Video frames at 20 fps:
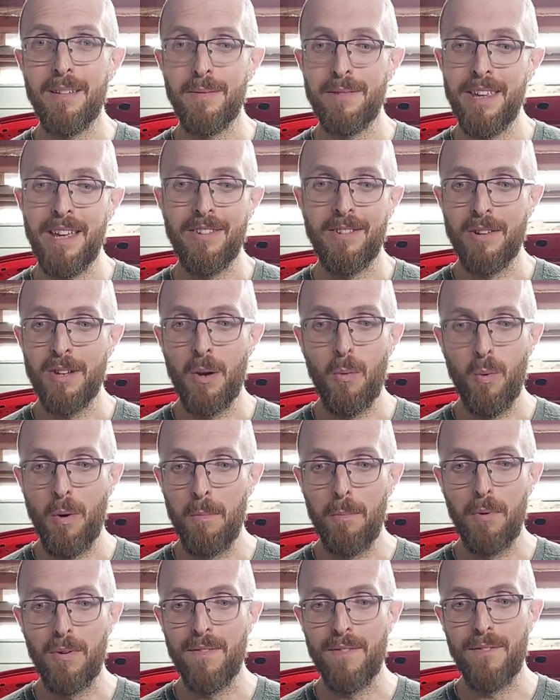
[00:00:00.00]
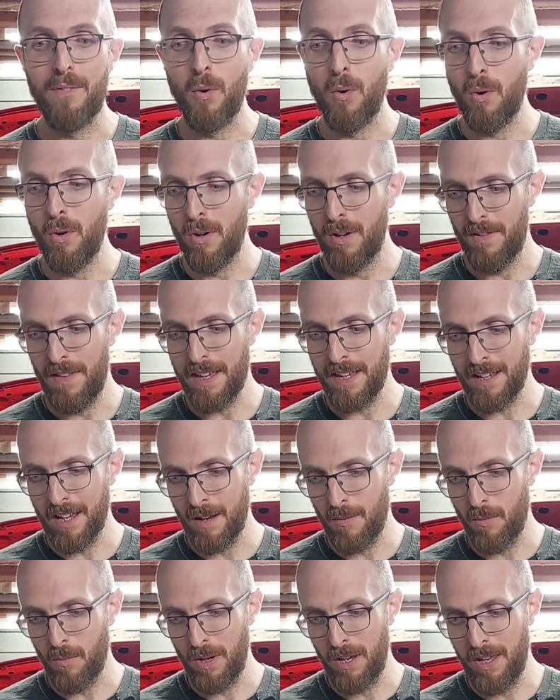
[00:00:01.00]
If I say it's only a 1.4, they
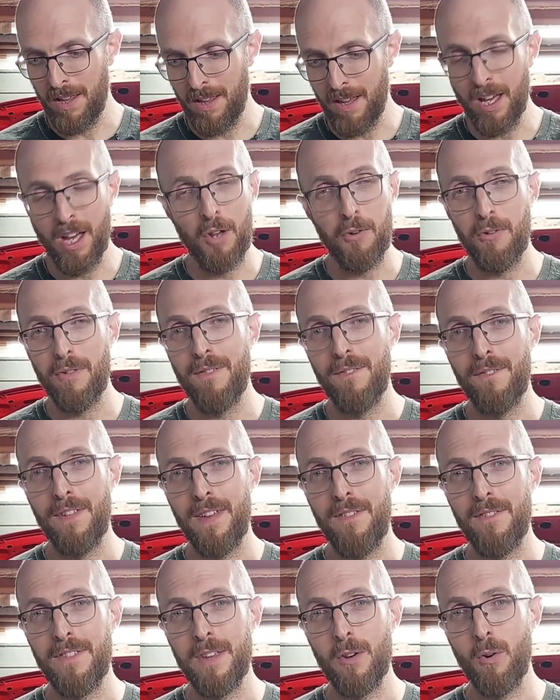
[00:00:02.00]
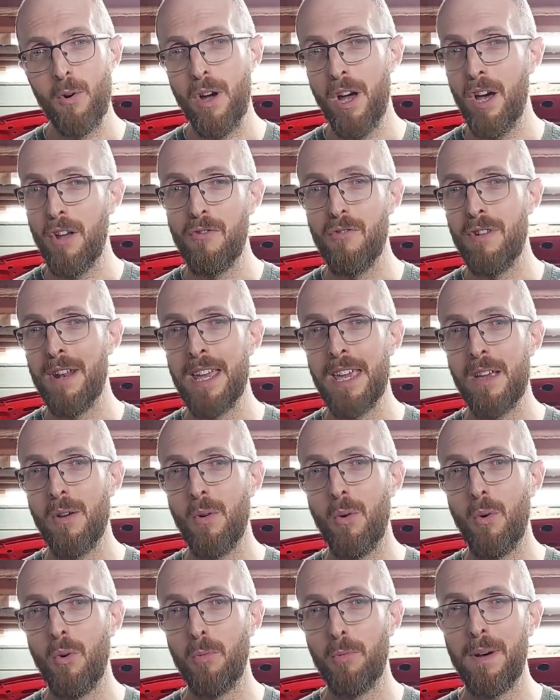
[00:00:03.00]
come with 150 or 180
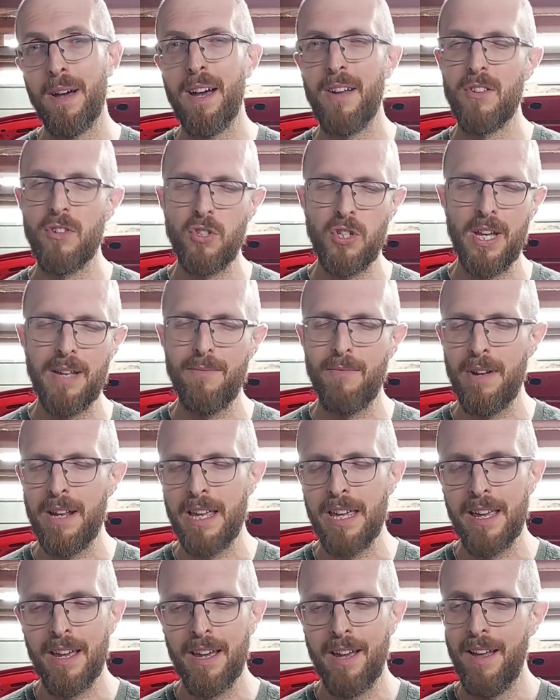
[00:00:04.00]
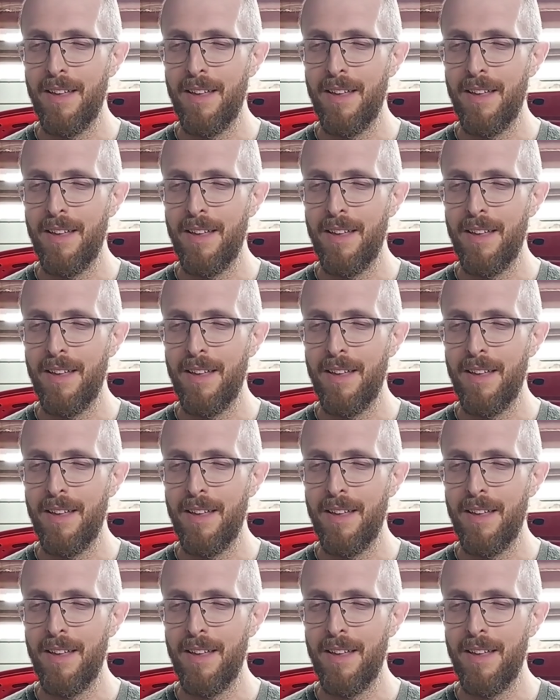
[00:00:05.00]
horsepower generally.